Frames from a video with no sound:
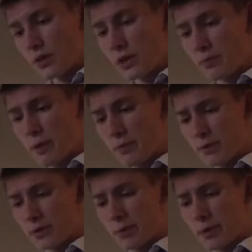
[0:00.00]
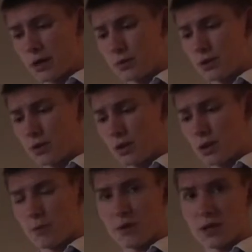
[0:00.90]
This paper is about
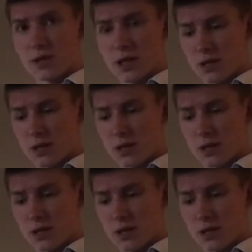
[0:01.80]
BRICS